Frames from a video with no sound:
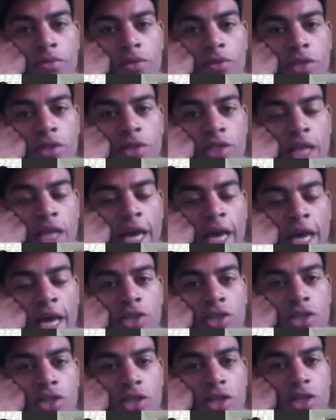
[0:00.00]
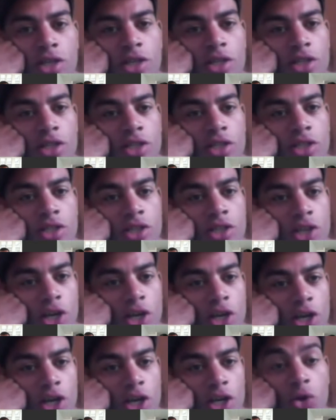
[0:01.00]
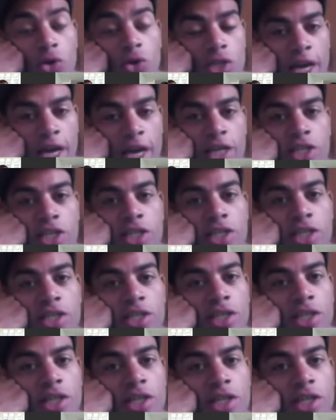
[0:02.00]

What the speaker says: the stage to huge stages,